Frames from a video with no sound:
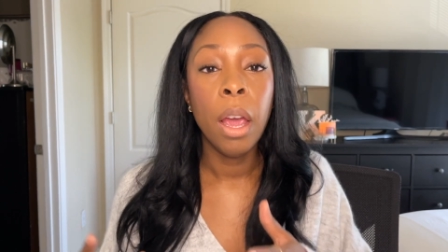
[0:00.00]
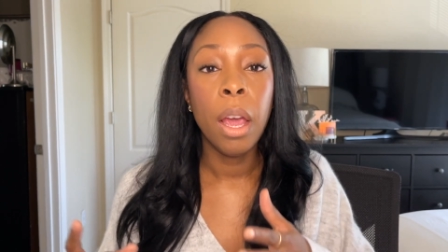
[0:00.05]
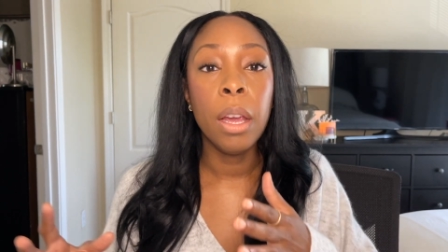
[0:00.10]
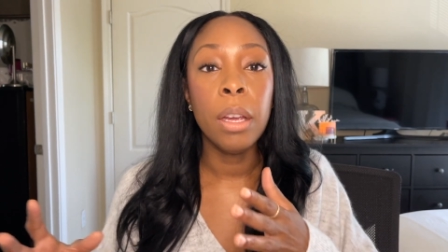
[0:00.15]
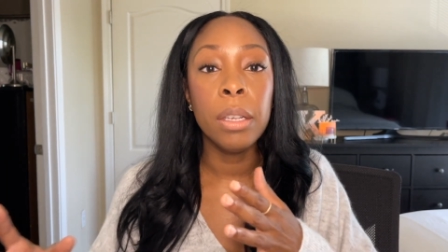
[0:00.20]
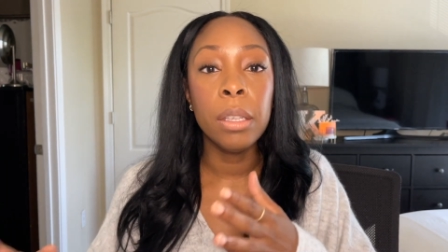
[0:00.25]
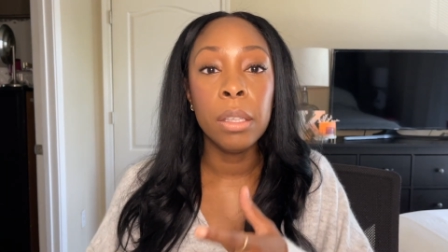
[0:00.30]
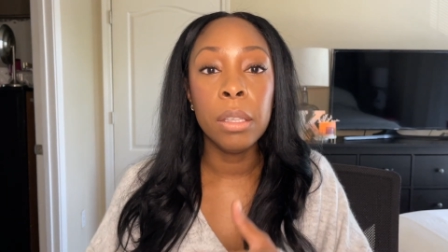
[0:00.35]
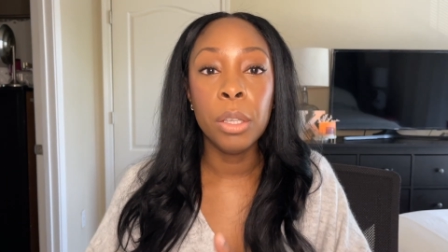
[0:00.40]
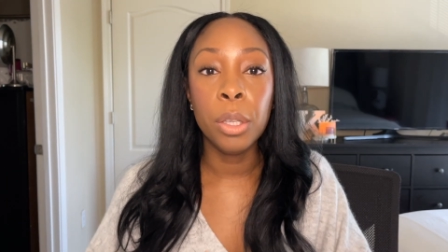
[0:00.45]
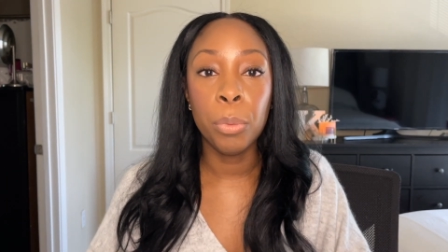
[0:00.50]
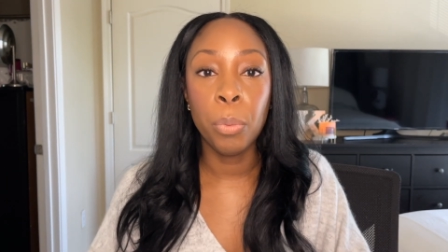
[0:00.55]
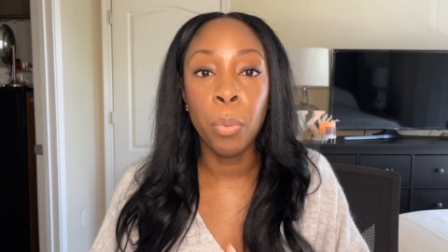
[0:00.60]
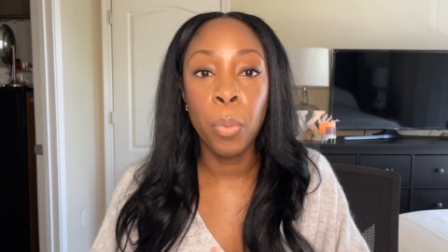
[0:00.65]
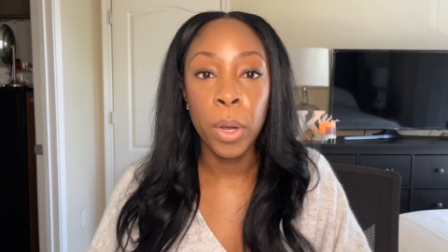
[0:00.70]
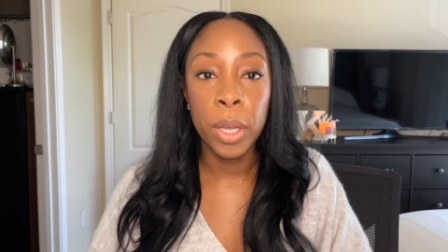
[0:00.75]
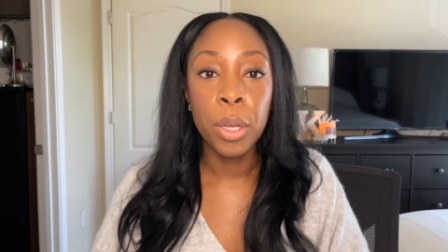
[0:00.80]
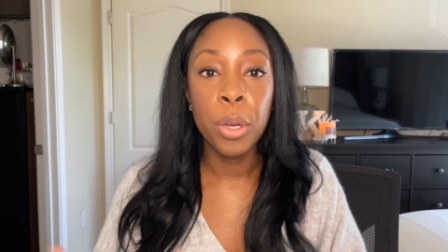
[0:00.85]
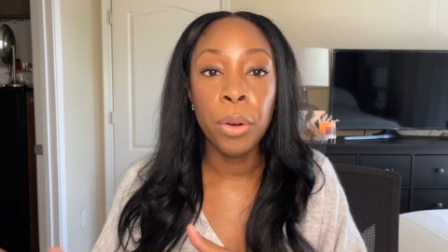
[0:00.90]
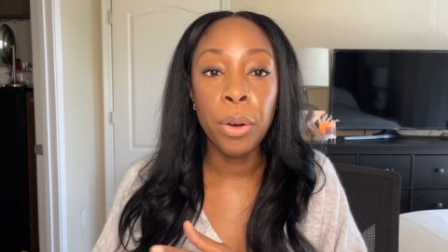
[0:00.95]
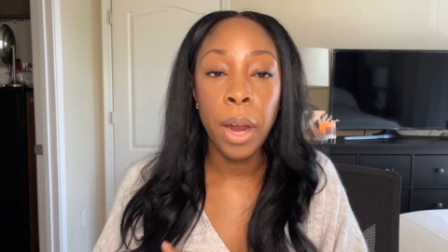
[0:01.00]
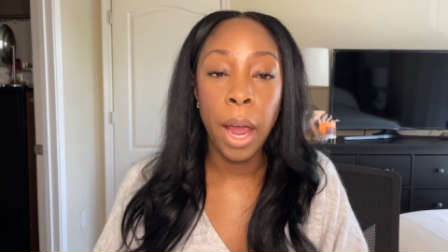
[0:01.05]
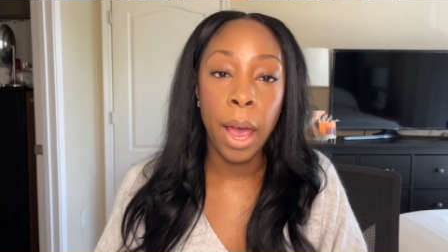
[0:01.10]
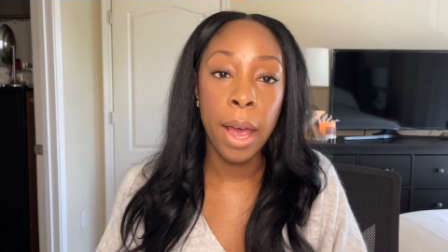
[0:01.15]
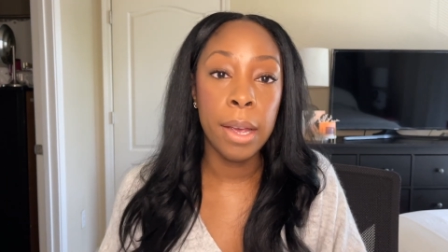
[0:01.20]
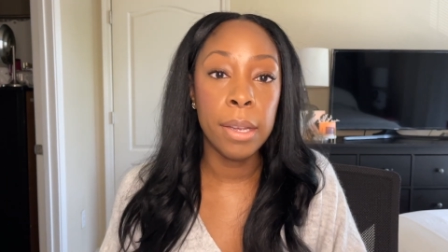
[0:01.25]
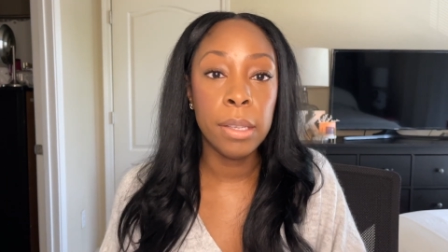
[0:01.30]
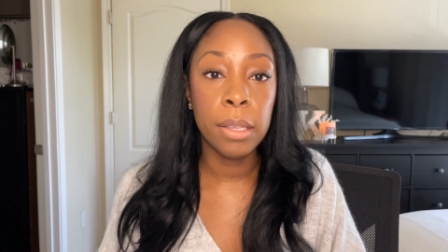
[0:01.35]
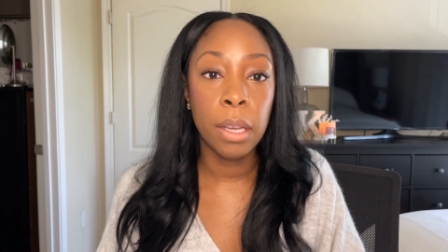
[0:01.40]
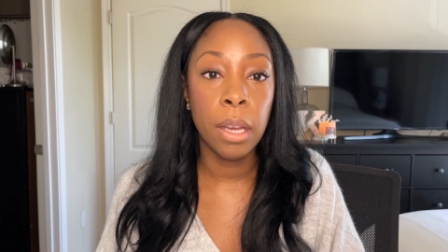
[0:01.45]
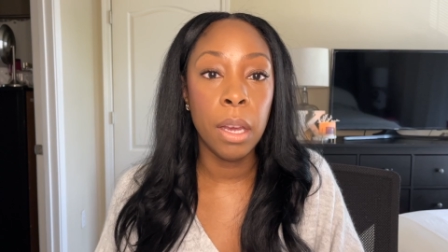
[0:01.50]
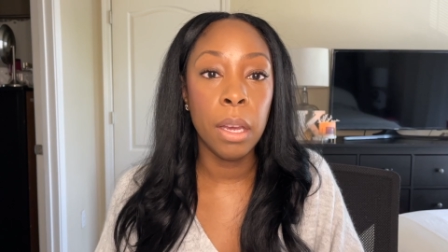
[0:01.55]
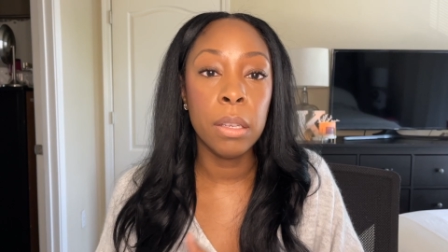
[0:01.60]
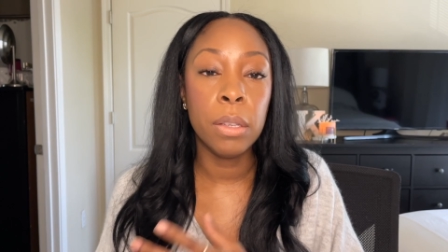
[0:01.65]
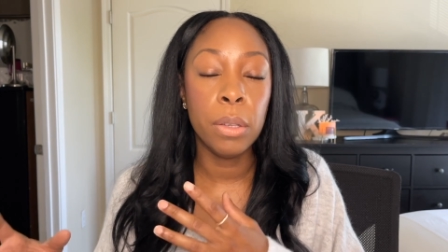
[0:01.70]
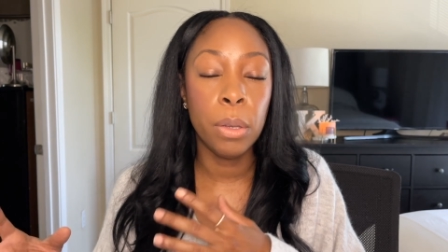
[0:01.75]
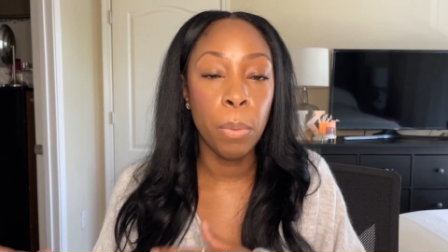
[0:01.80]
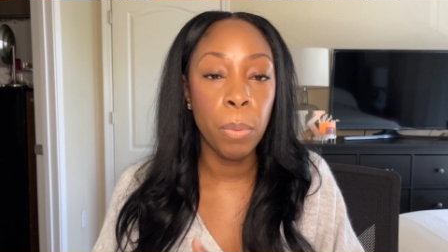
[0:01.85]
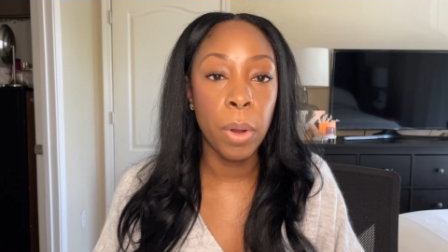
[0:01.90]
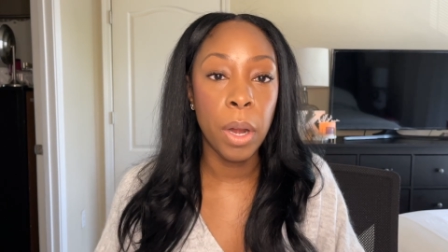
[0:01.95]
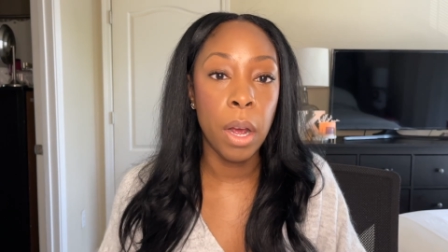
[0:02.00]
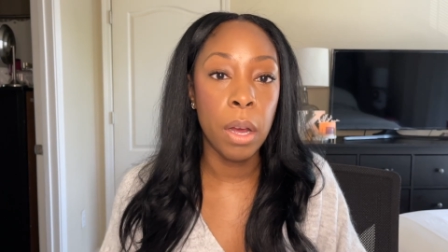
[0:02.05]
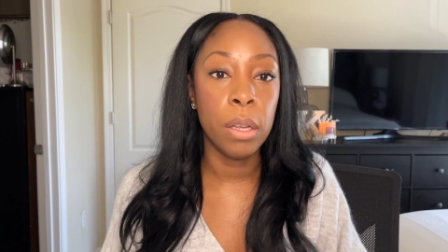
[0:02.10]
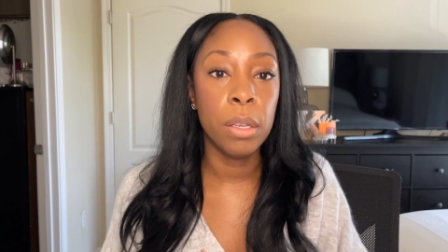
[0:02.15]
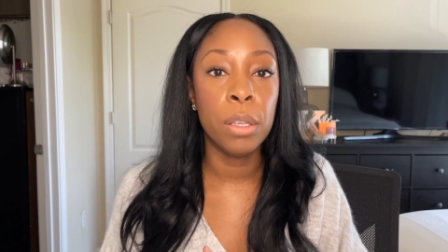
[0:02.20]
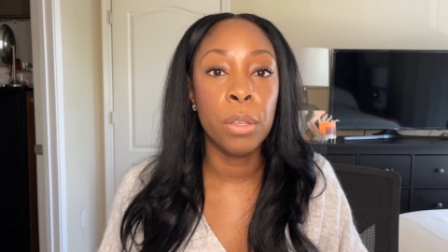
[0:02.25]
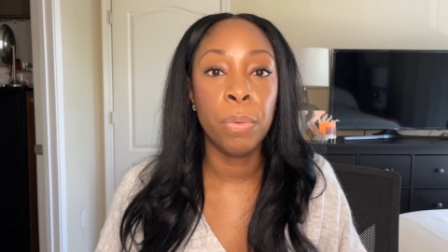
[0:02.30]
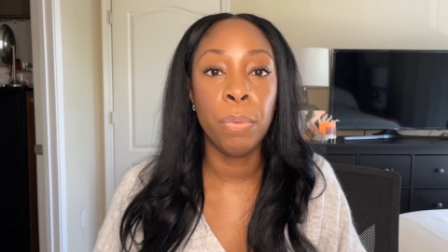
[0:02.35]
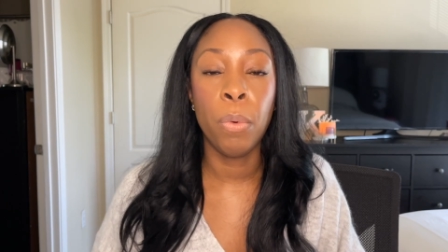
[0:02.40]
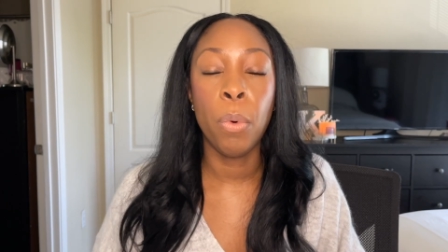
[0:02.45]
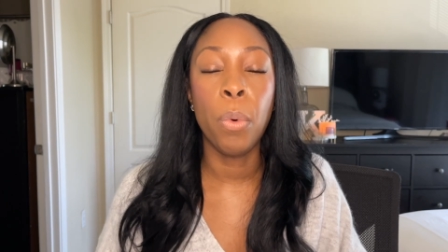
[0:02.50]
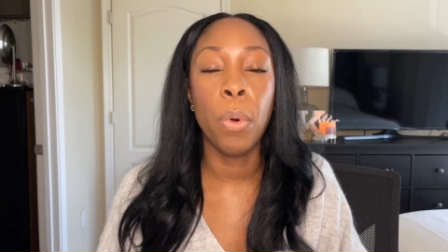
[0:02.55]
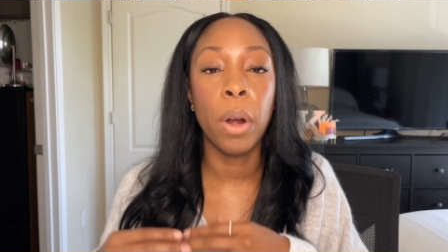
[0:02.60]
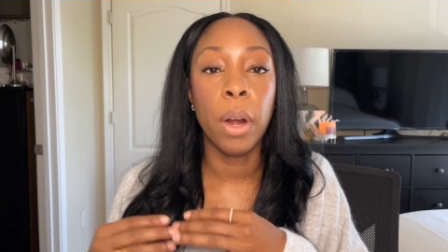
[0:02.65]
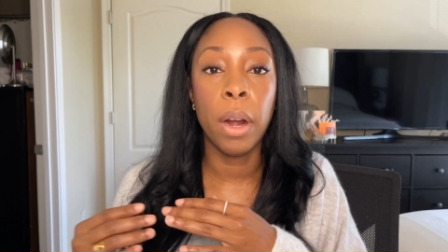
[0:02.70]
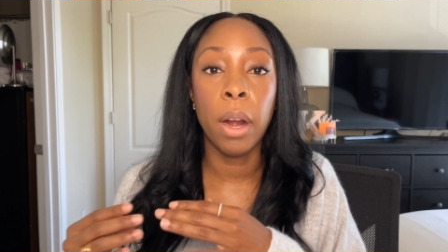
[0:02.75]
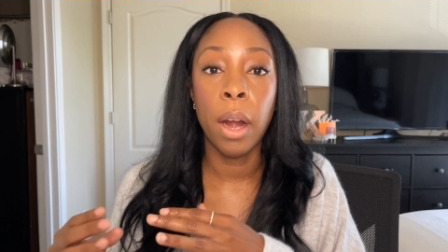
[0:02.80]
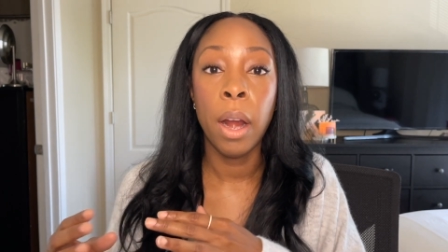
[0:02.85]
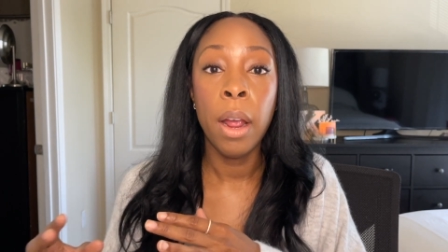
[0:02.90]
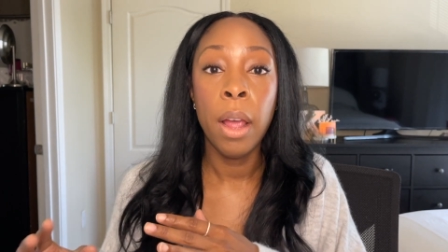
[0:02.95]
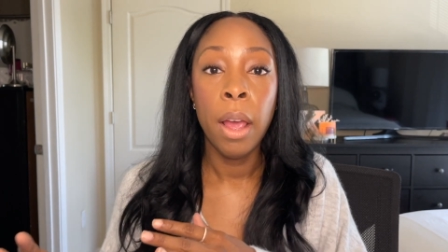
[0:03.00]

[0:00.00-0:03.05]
And when you're asking someone else for